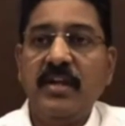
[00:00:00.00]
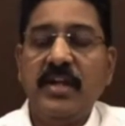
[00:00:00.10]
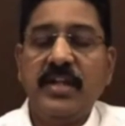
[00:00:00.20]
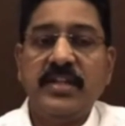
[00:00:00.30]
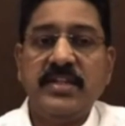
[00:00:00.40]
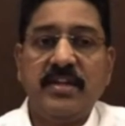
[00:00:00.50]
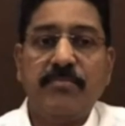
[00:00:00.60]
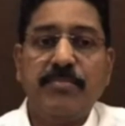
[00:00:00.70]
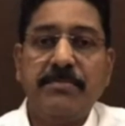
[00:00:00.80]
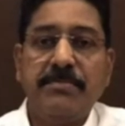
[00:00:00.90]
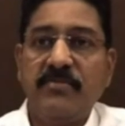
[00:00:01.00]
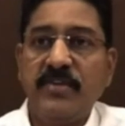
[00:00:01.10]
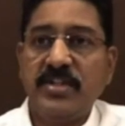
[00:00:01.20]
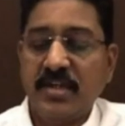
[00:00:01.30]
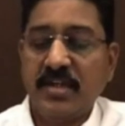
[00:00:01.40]
This is a paper which
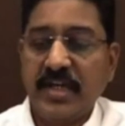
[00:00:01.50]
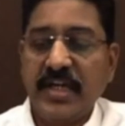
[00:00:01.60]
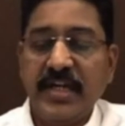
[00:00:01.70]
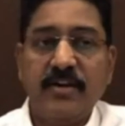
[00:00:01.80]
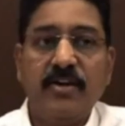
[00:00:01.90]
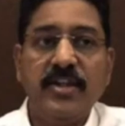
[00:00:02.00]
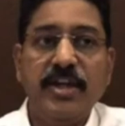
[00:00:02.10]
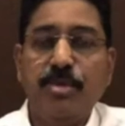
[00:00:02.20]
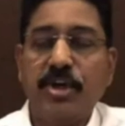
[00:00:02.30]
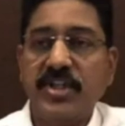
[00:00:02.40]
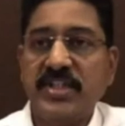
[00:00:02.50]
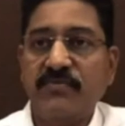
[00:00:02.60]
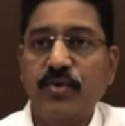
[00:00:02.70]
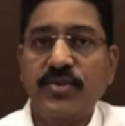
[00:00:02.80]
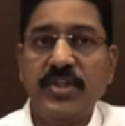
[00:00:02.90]
highlighted all the importance of
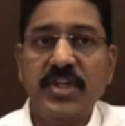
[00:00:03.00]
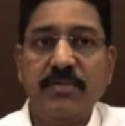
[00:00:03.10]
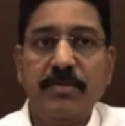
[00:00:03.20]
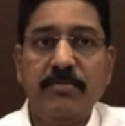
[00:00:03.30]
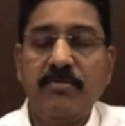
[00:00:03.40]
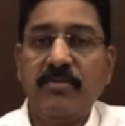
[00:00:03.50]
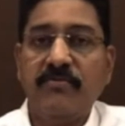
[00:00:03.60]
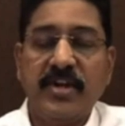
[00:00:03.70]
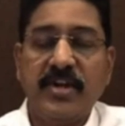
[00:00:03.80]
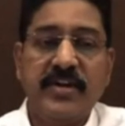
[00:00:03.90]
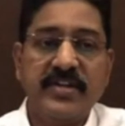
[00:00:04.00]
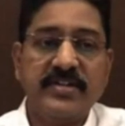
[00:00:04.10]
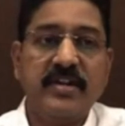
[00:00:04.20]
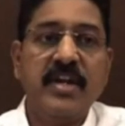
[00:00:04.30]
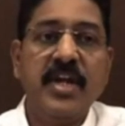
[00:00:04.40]
OCT. People, if you are interested,
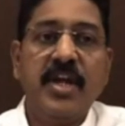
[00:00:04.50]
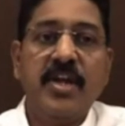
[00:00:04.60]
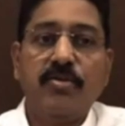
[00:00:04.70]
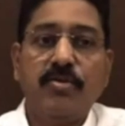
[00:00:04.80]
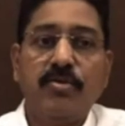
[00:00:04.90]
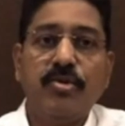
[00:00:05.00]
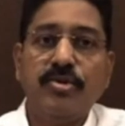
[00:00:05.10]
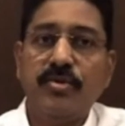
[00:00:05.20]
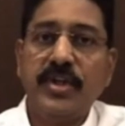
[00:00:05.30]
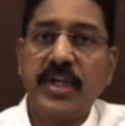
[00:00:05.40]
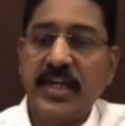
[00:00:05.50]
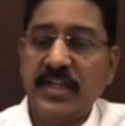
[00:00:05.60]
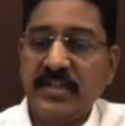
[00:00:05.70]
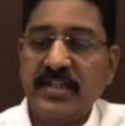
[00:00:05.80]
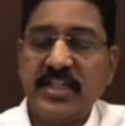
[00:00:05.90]
you could go through it, and this is a
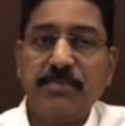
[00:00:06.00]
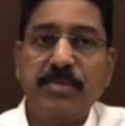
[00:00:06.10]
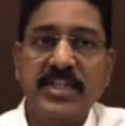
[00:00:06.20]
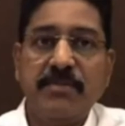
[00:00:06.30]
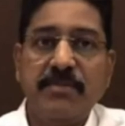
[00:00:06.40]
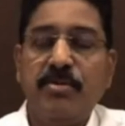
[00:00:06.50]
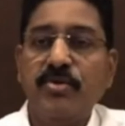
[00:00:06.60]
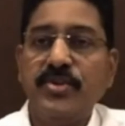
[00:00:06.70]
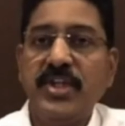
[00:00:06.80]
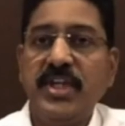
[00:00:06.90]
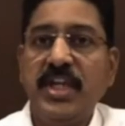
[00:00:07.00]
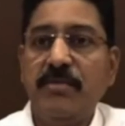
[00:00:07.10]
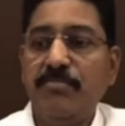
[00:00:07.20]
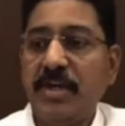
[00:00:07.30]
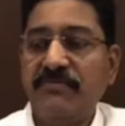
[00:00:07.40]
step-by-step OCT in
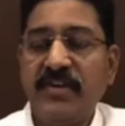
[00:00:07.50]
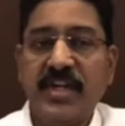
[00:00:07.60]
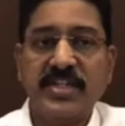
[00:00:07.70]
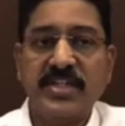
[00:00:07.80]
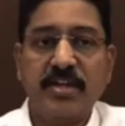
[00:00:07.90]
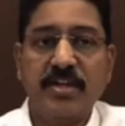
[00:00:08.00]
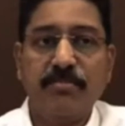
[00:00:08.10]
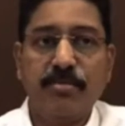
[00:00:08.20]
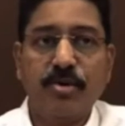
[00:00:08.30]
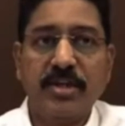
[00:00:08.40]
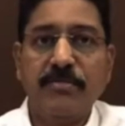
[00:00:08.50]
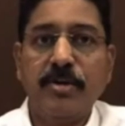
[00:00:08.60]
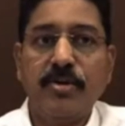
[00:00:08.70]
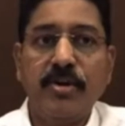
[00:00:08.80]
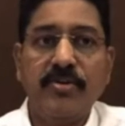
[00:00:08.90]
bifurcation approach. I'm not
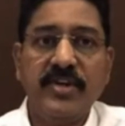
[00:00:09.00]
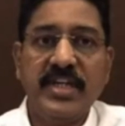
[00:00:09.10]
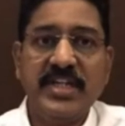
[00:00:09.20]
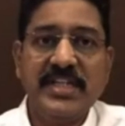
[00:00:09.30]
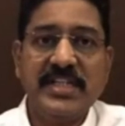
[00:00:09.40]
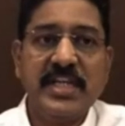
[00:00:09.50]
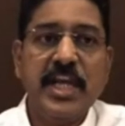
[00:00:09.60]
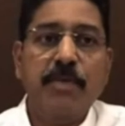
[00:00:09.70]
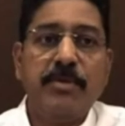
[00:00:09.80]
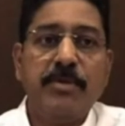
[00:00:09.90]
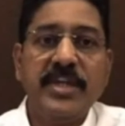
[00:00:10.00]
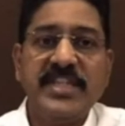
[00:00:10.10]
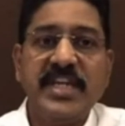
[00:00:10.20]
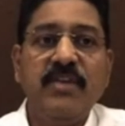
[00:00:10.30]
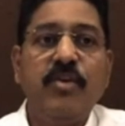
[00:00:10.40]
going to details, but basically
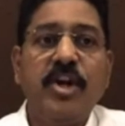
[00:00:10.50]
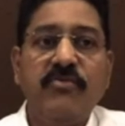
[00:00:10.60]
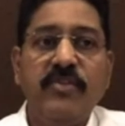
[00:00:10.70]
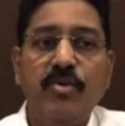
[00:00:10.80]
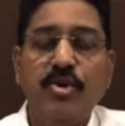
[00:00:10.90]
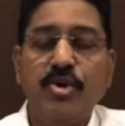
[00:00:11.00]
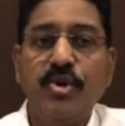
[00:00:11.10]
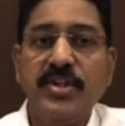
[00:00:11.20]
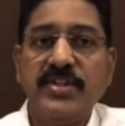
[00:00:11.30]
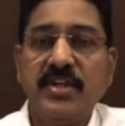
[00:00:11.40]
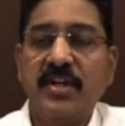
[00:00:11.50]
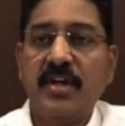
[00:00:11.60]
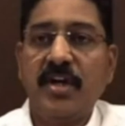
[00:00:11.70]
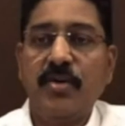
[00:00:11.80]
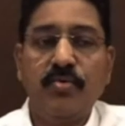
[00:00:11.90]
what we could show is how
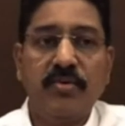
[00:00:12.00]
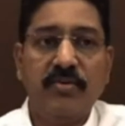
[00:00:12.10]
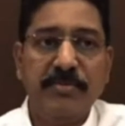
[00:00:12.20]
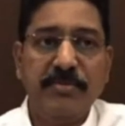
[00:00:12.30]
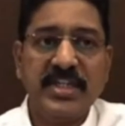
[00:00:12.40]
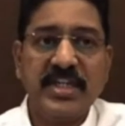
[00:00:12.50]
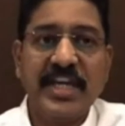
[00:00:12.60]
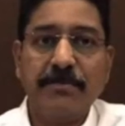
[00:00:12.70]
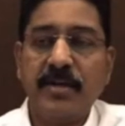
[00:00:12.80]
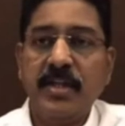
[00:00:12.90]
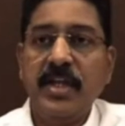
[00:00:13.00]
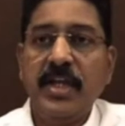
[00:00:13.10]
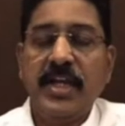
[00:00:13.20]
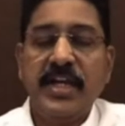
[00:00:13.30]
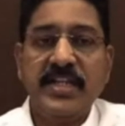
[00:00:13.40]
imaging helped in
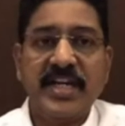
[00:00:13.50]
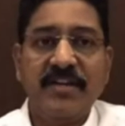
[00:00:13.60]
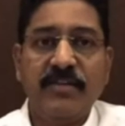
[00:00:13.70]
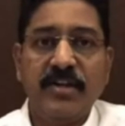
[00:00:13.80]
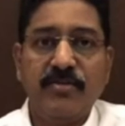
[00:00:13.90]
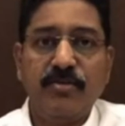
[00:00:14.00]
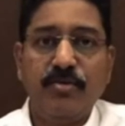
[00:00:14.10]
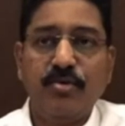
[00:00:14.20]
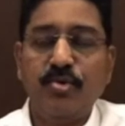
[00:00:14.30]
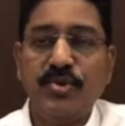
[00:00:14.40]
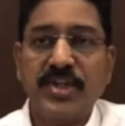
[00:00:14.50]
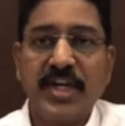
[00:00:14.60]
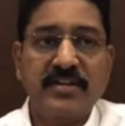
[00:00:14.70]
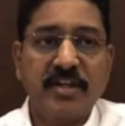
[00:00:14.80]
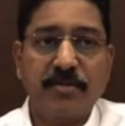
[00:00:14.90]
deciding whether to do 2 stents
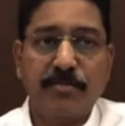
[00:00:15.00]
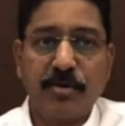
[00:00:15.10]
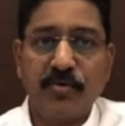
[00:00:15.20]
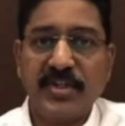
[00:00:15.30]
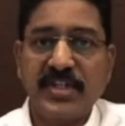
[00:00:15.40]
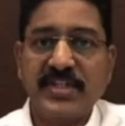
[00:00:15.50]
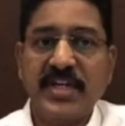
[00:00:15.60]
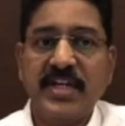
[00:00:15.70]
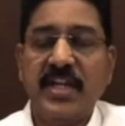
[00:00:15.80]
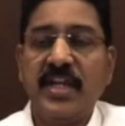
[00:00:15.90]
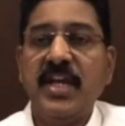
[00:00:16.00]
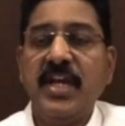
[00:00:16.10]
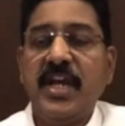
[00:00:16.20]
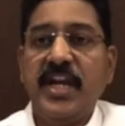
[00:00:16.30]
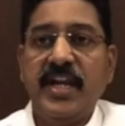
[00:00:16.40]
or a provisional stenting,
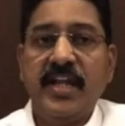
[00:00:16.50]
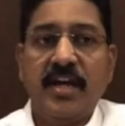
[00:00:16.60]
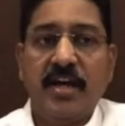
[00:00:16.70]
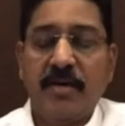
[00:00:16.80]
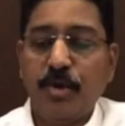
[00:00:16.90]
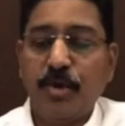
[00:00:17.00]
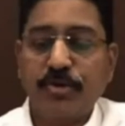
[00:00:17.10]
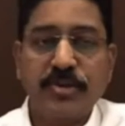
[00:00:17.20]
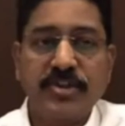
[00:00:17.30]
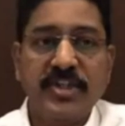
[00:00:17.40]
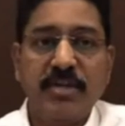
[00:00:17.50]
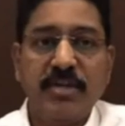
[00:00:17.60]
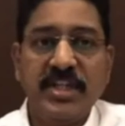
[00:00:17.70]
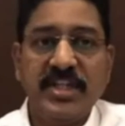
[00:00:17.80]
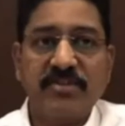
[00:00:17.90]
and post-procedure imaging
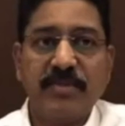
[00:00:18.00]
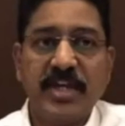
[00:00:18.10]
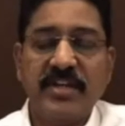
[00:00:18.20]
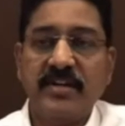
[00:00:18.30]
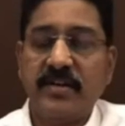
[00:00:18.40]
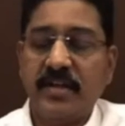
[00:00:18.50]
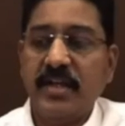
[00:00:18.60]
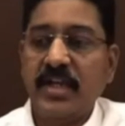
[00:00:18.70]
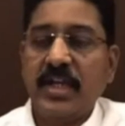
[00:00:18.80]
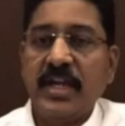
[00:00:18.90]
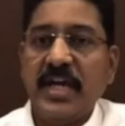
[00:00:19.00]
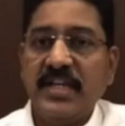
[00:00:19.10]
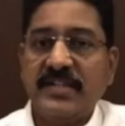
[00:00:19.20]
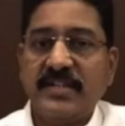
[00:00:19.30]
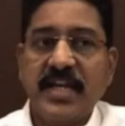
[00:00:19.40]
is mandatory.
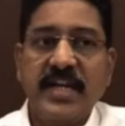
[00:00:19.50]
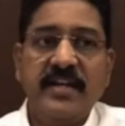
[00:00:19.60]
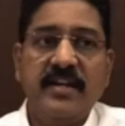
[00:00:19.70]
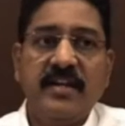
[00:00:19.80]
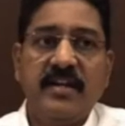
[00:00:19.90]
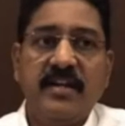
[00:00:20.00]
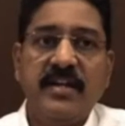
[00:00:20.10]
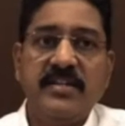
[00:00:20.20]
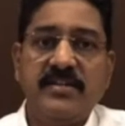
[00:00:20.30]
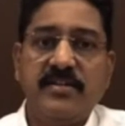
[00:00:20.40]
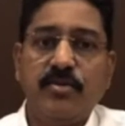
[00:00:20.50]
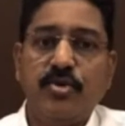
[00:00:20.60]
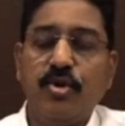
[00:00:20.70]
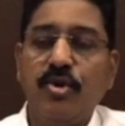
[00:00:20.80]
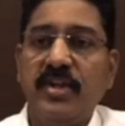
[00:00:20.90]
Last slide is to
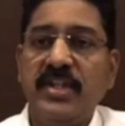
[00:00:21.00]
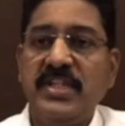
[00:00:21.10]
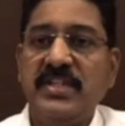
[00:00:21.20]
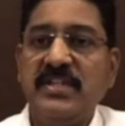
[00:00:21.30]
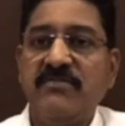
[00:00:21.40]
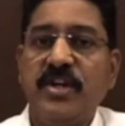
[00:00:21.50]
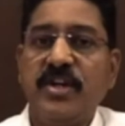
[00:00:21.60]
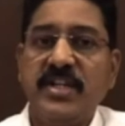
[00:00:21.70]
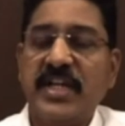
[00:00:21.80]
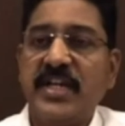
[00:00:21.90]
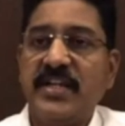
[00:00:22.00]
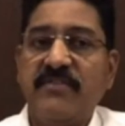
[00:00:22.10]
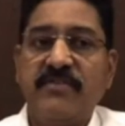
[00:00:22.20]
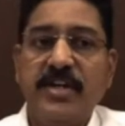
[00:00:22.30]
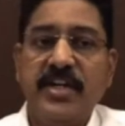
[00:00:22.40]
show, this is what I collected from
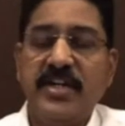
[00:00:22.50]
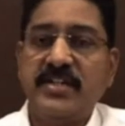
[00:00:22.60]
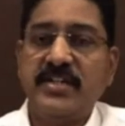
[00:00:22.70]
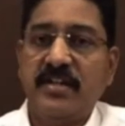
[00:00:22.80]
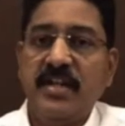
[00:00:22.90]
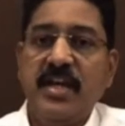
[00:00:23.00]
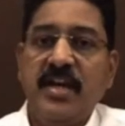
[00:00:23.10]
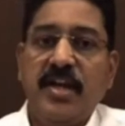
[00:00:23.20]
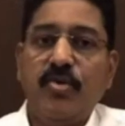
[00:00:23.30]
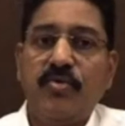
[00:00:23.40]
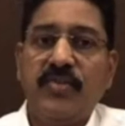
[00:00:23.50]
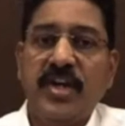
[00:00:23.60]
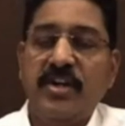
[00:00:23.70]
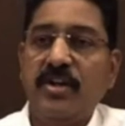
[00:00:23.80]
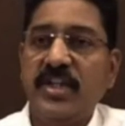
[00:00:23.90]
the literature. I couldn't find all
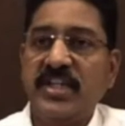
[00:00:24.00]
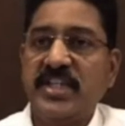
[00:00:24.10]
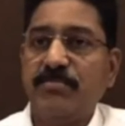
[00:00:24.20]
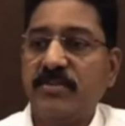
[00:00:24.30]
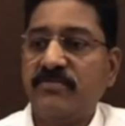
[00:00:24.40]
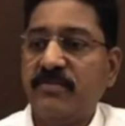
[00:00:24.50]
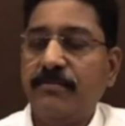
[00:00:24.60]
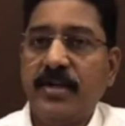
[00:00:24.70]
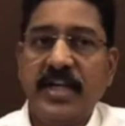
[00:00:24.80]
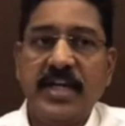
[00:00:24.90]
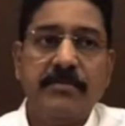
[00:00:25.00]
the examples from our lab.